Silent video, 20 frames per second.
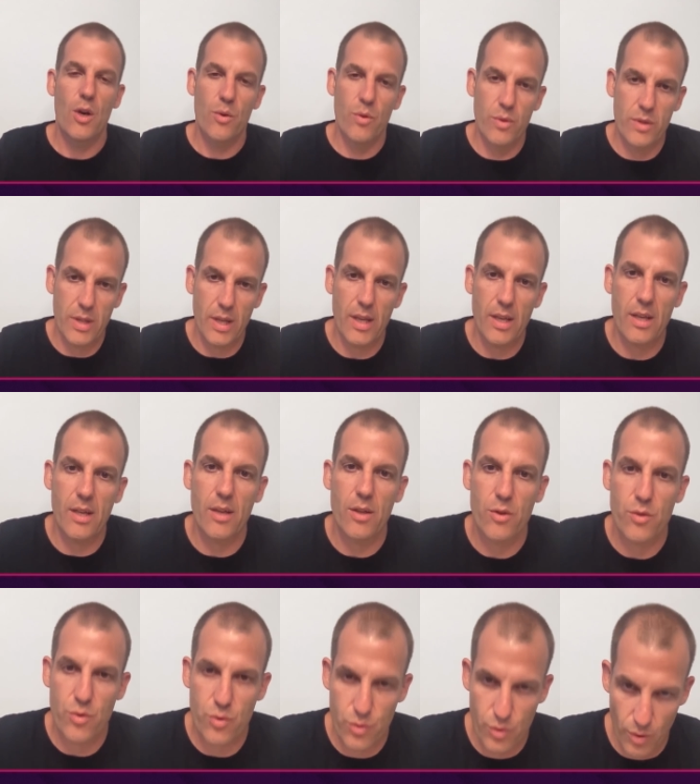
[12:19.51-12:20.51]
you
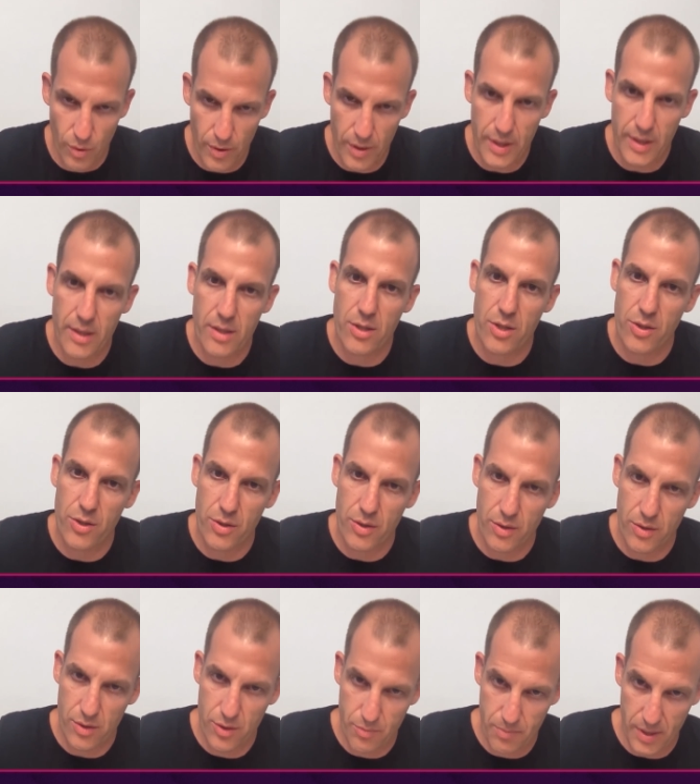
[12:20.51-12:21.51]
take storage
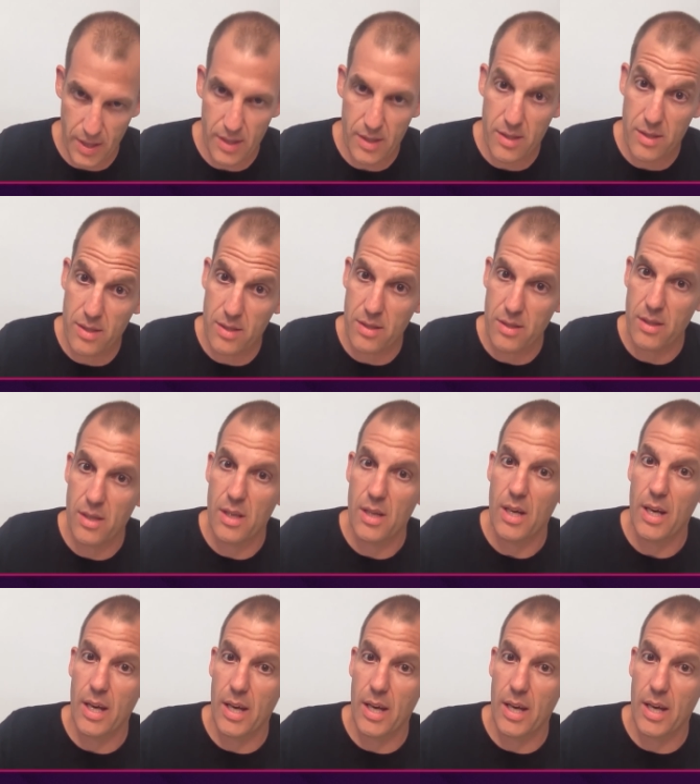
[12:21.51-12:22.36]
space,